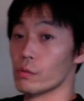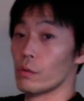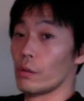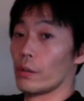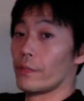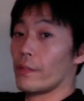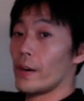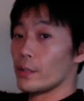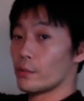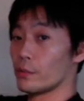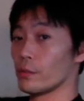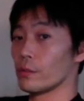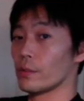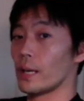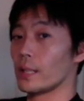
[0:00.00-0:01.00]
So if I
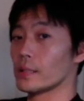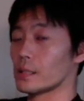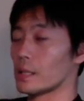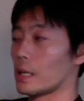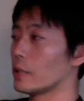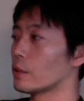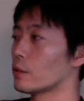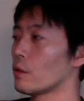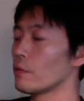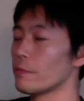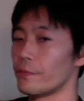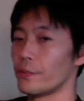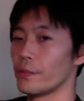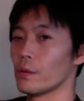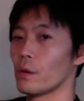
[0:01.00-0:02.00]
do that, I don't
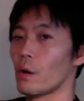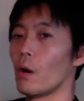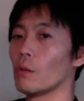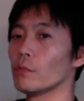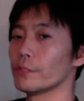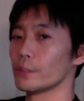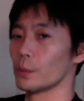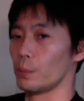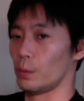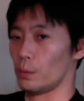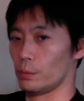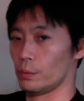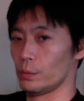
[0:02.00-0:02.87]
feel comfortable,